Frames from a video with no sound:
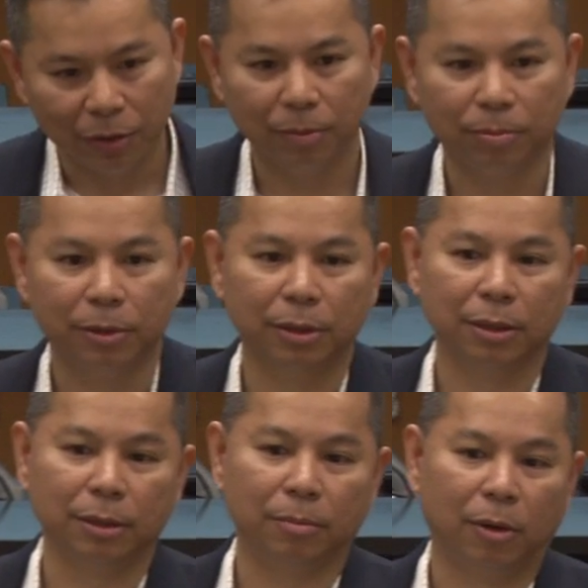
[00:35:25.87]
go to
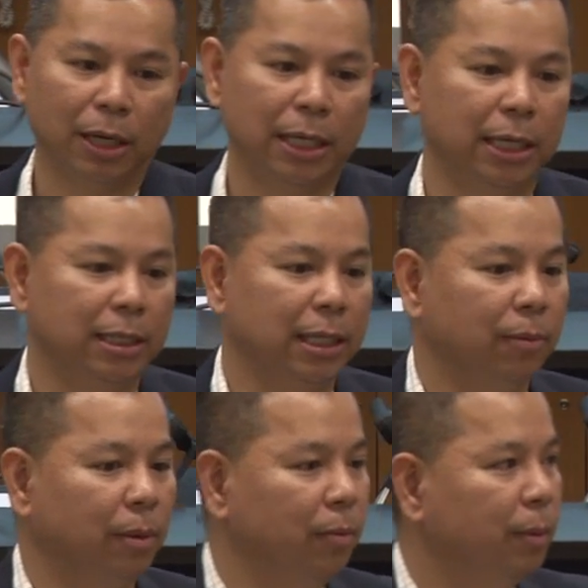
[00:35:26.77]
the market and say,
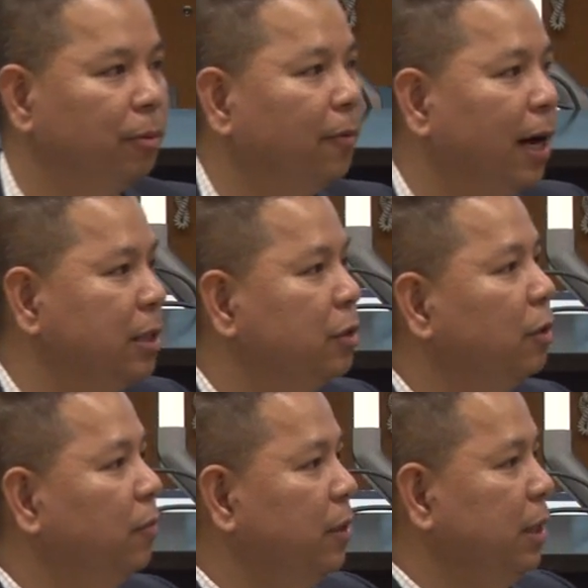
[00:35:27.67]
well, we provide
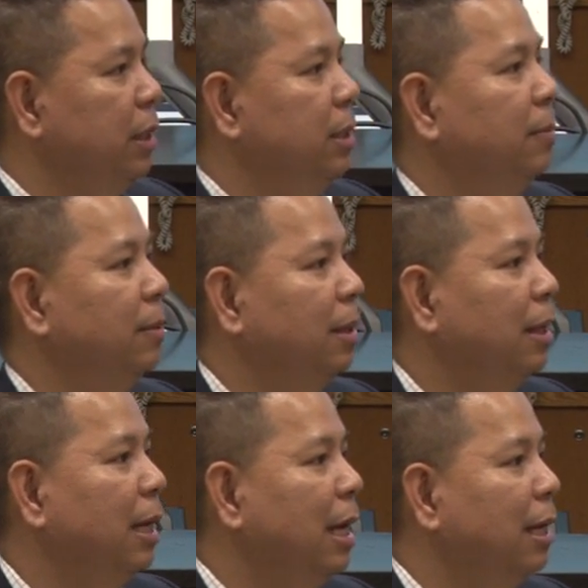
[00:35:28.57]
services.
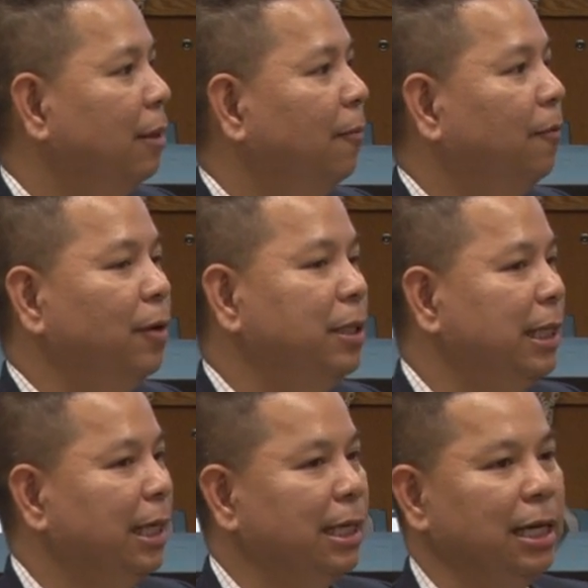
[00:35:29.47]
The first
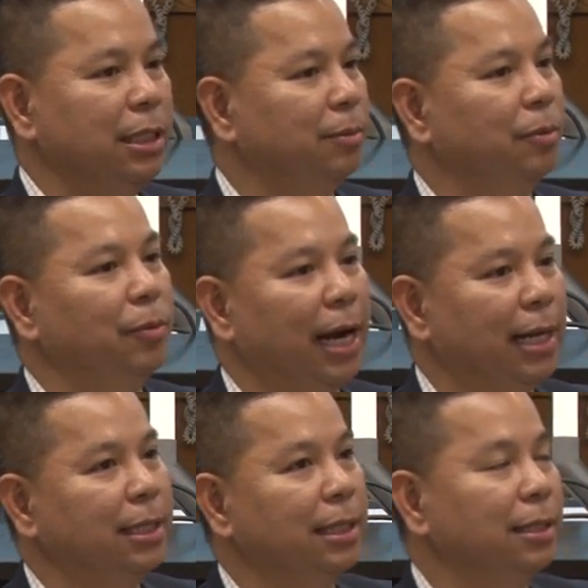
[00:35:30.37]
thing a customer will
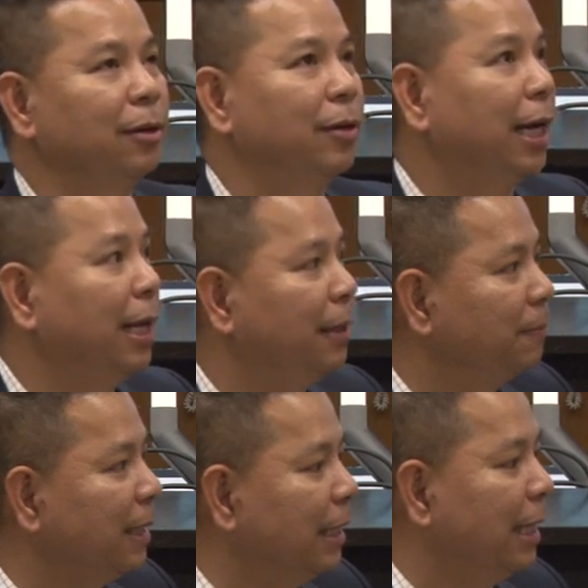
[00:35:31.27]
ask is, okay,
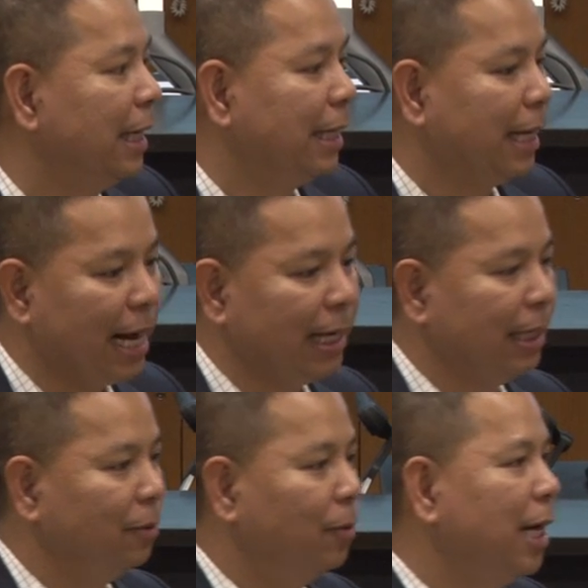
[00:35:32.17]
got
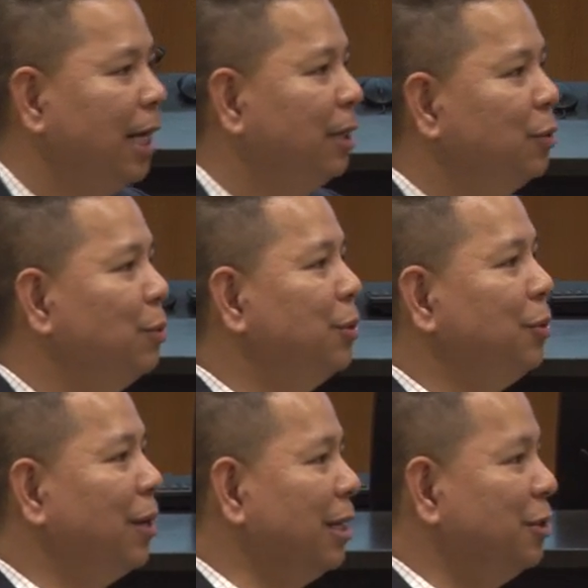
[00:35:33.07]
it. What kind of tools
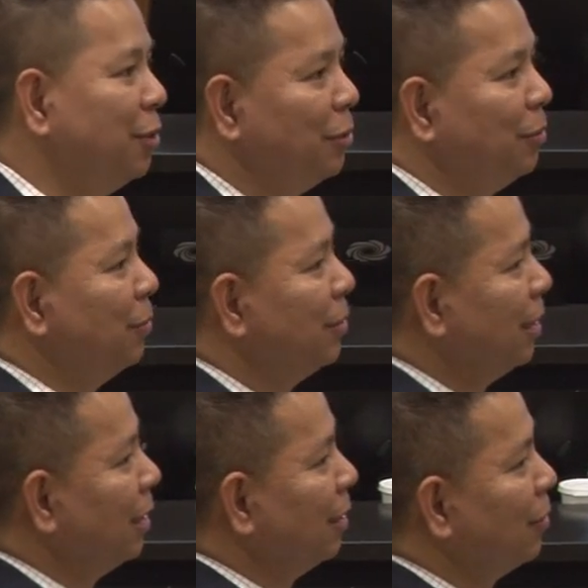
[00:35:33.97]
do you guys use
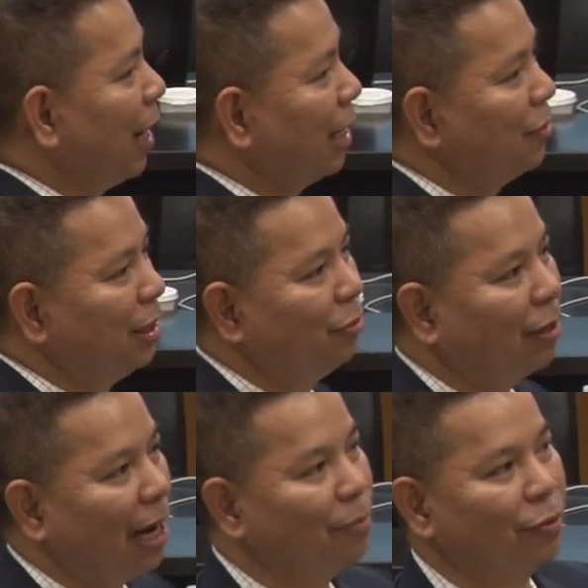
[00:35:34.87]
to actually
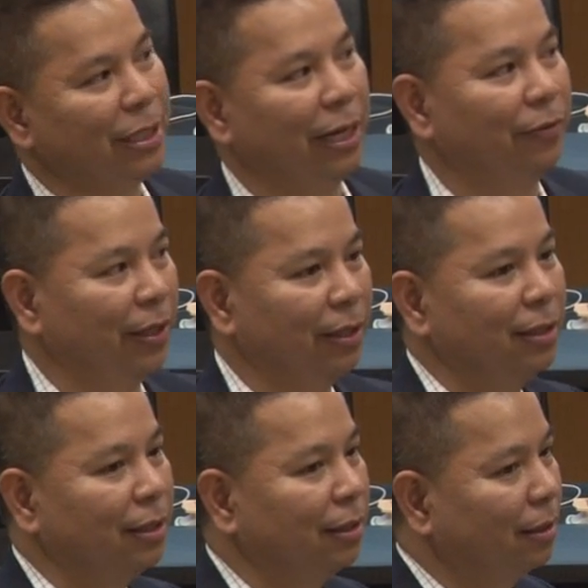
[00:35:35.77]
drive more
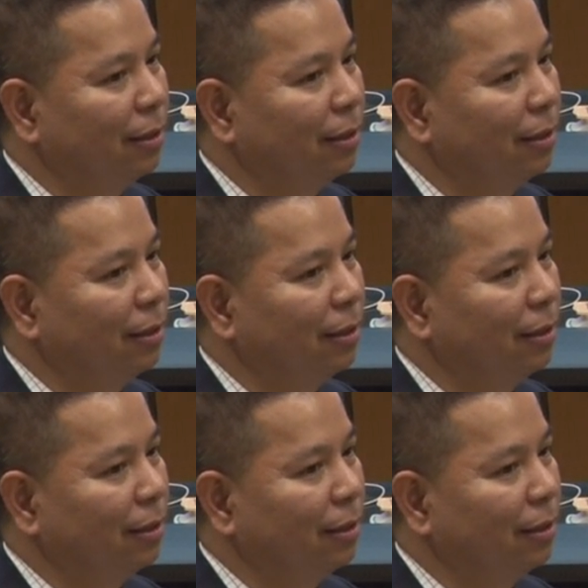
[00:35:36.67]
savings?